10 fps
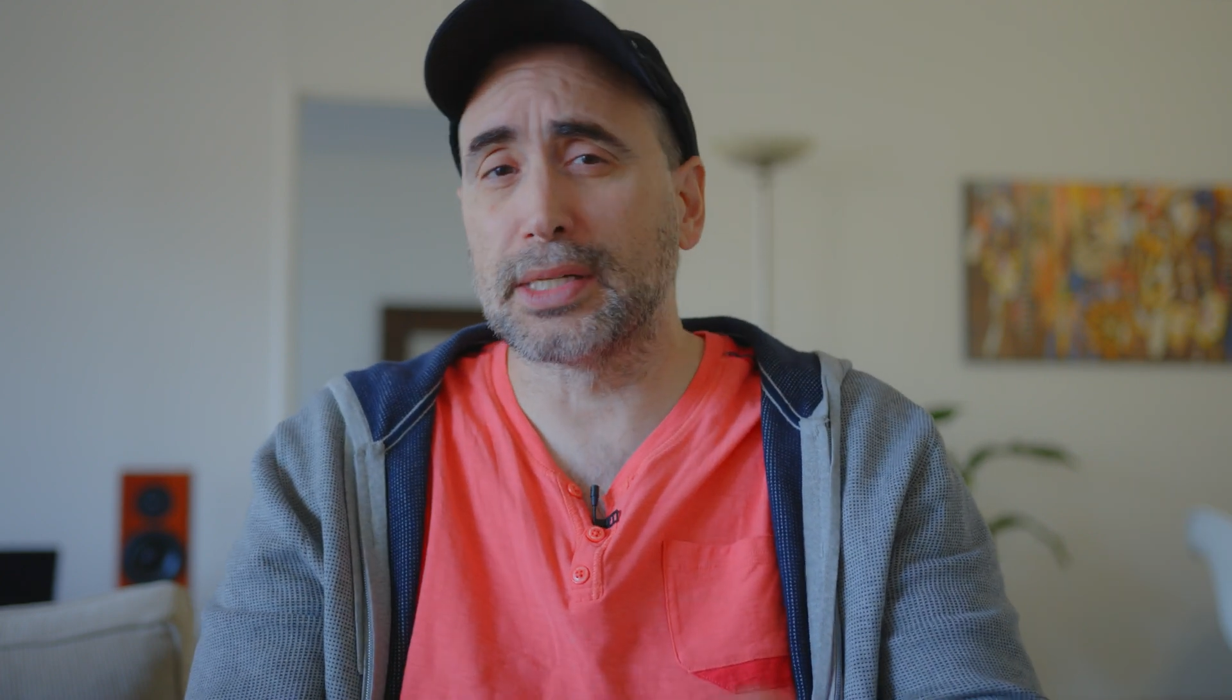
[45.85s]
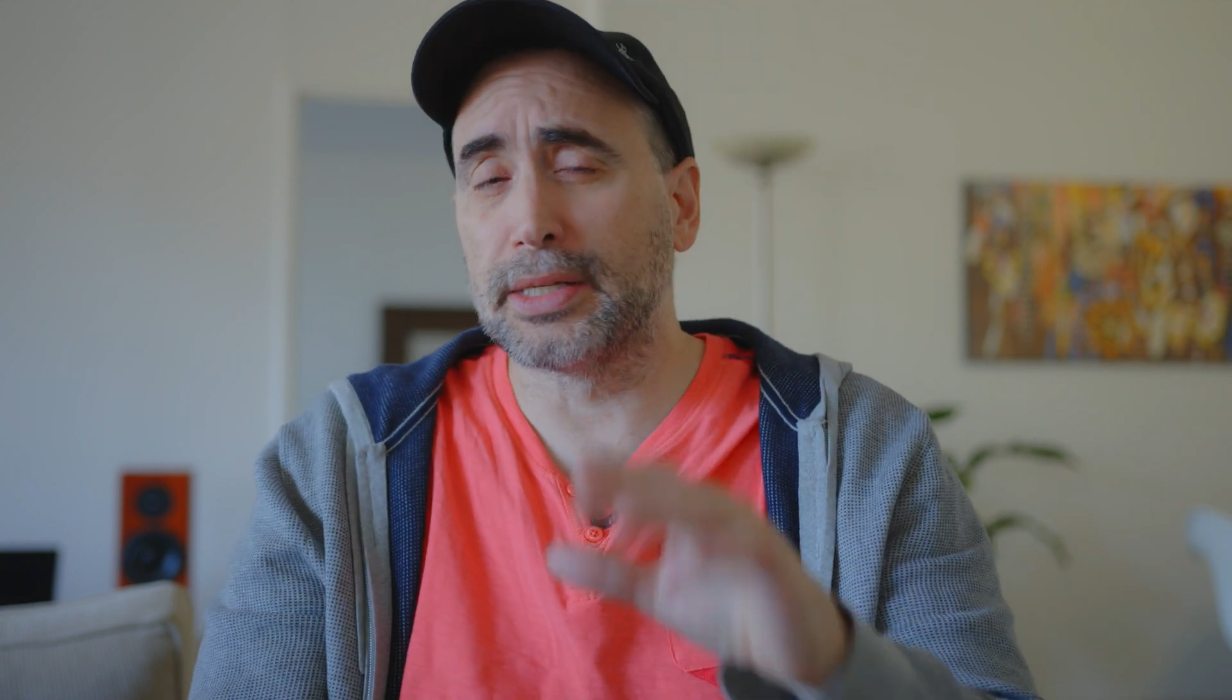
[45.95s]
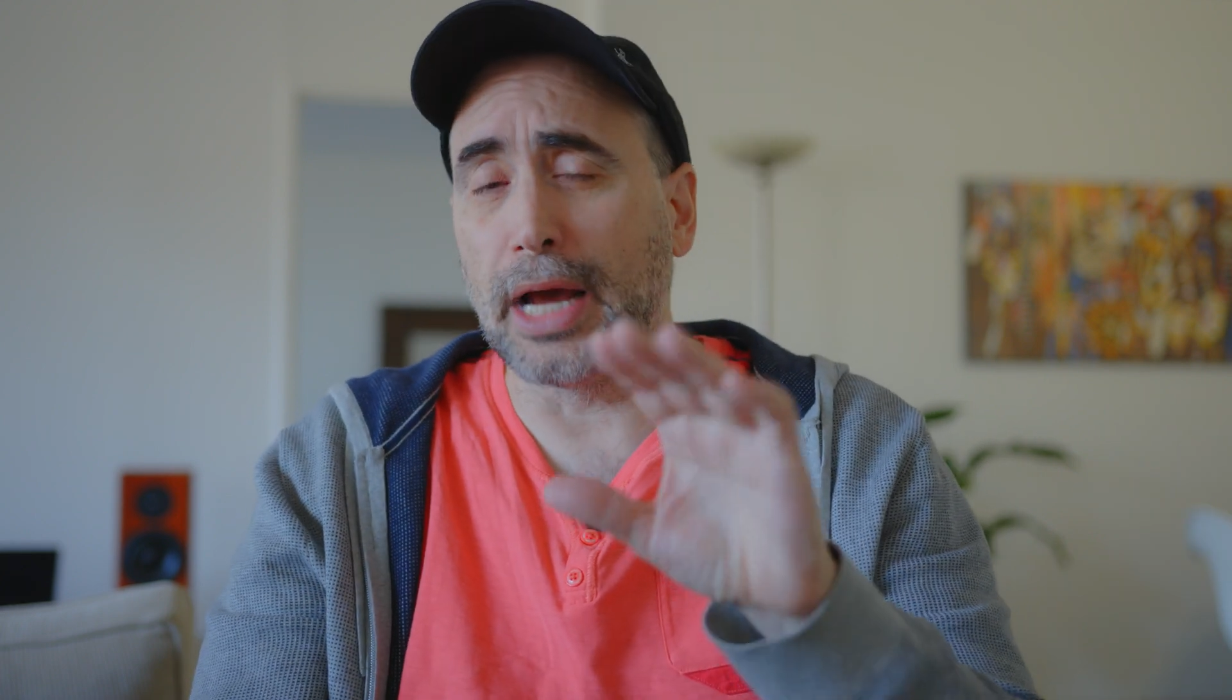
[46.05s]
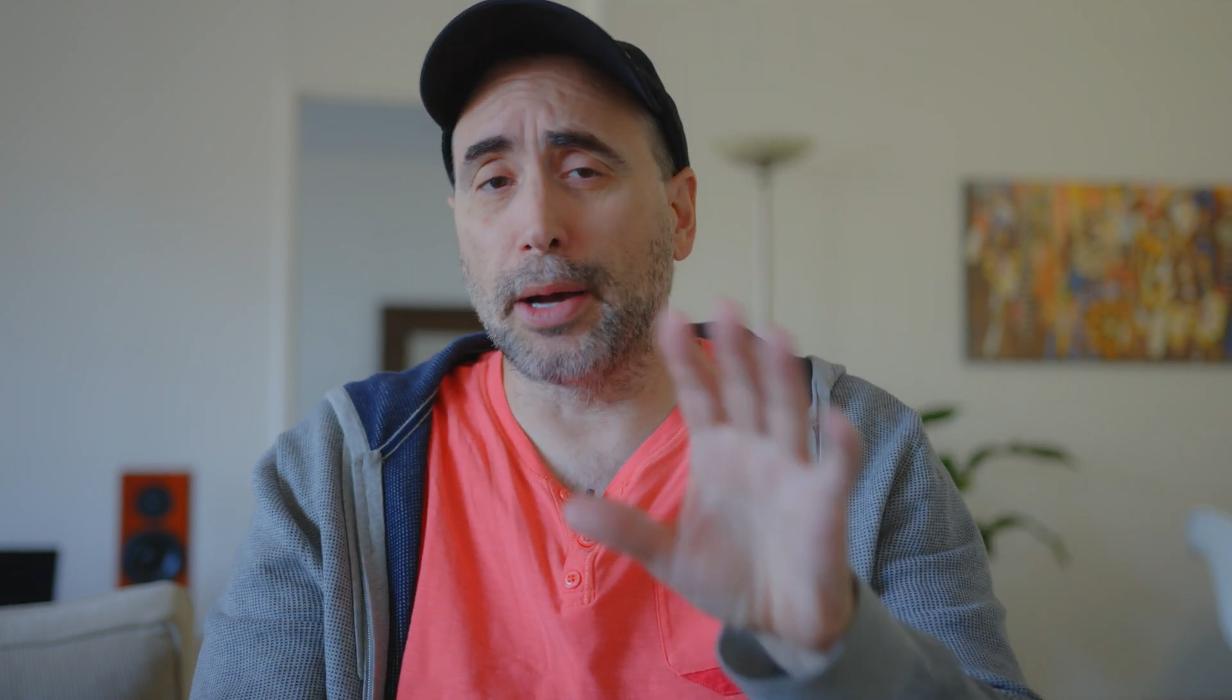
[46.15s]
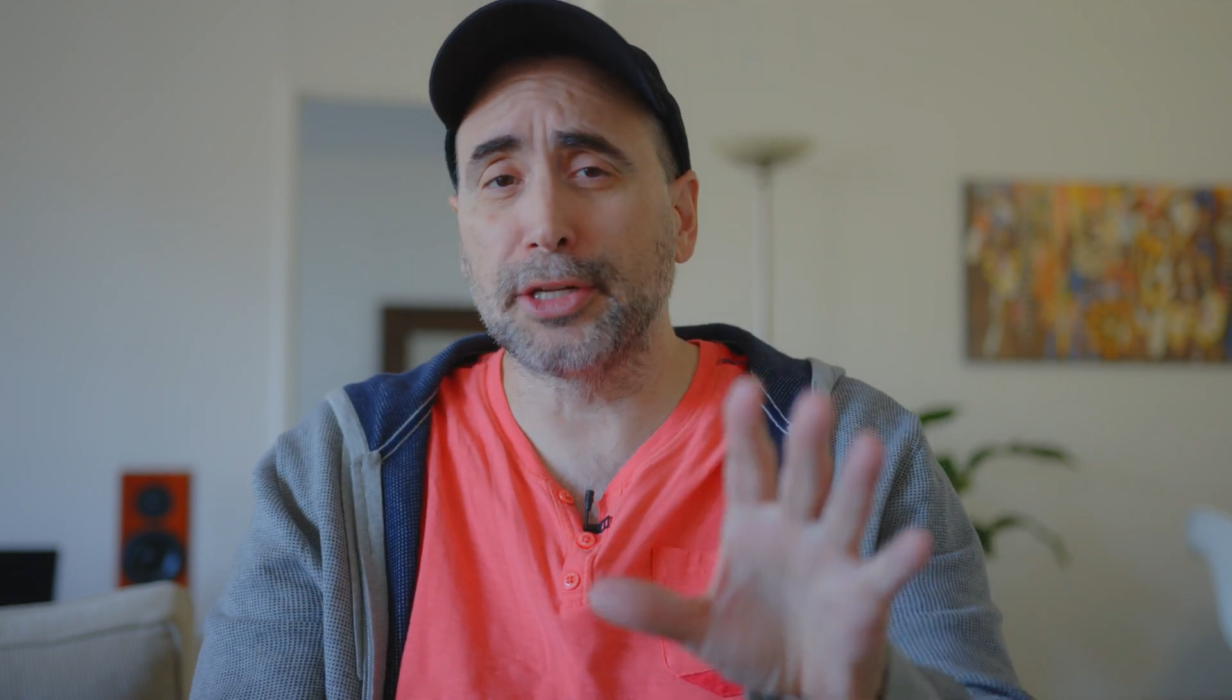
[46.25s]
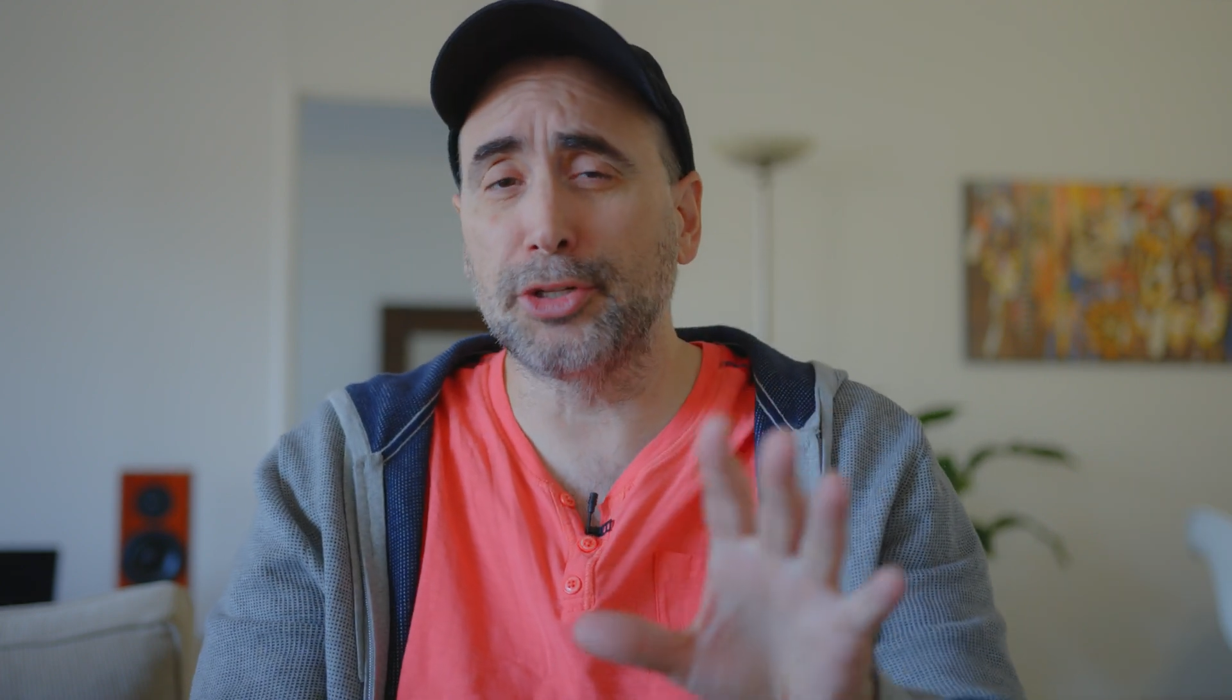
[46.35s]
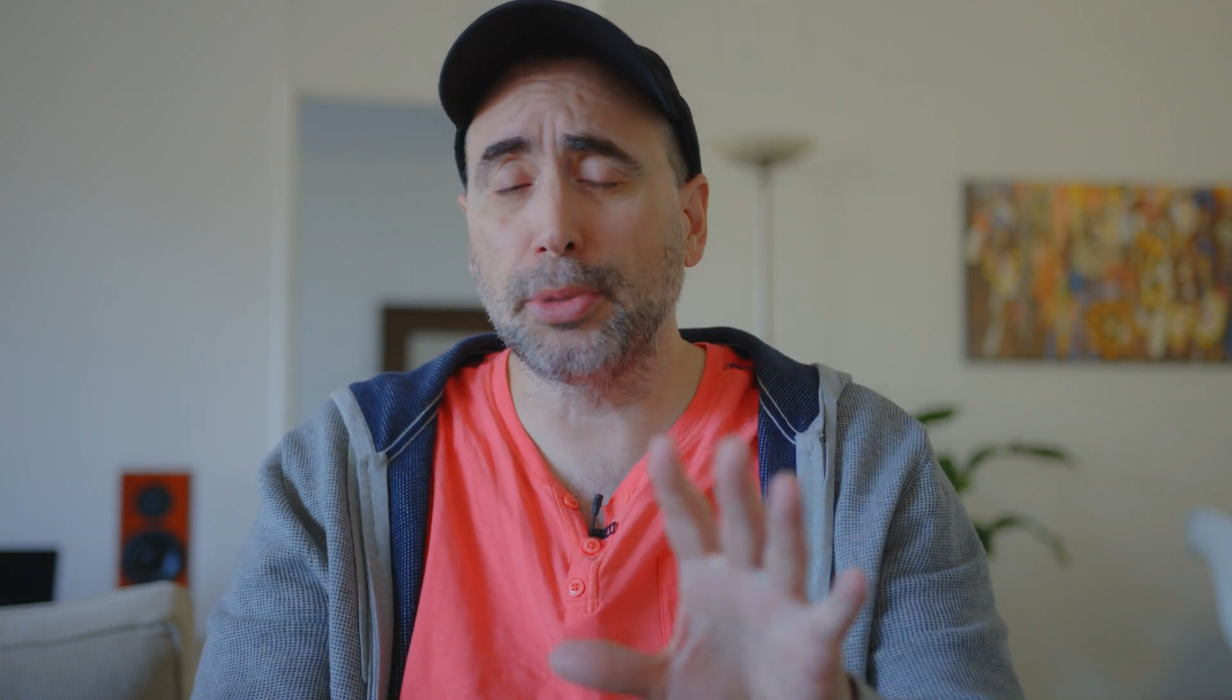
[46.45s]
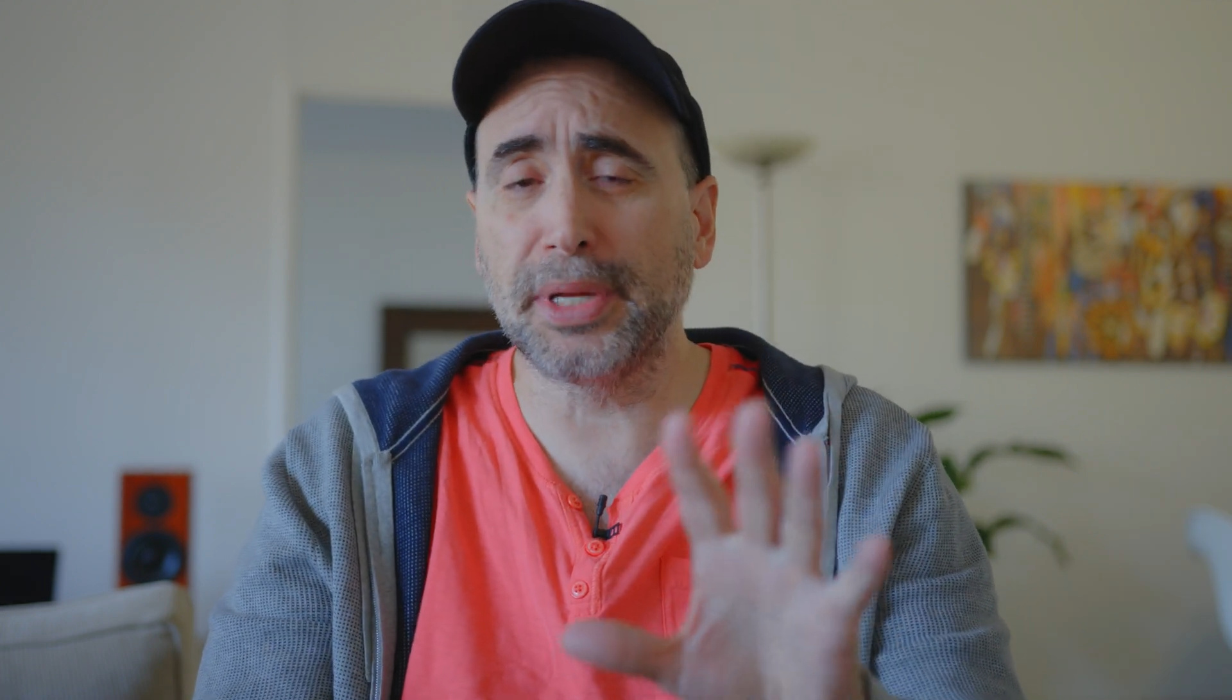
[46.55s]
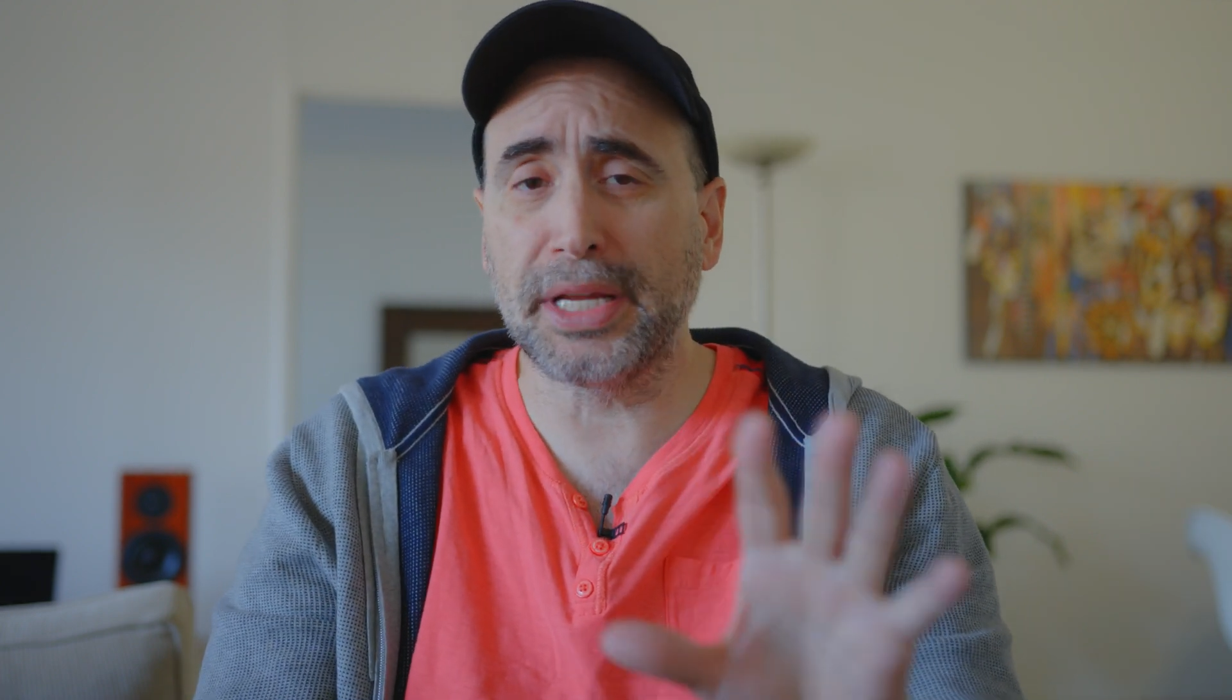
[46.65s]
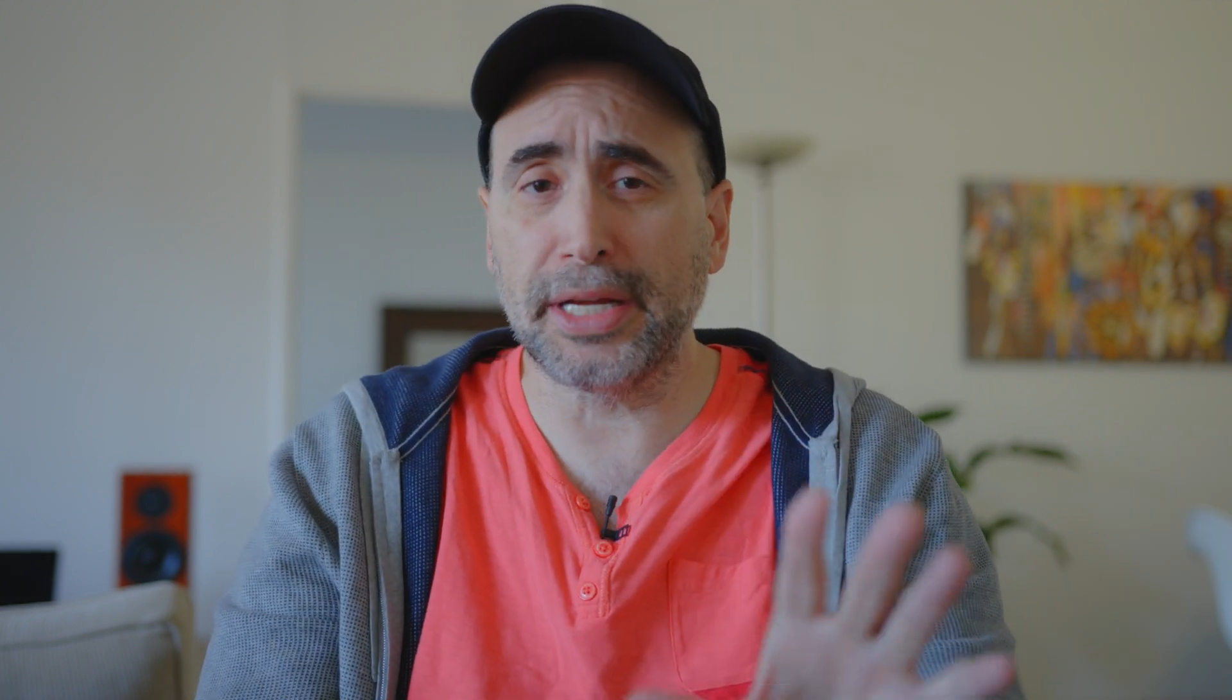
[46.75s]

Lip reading: Now, assuming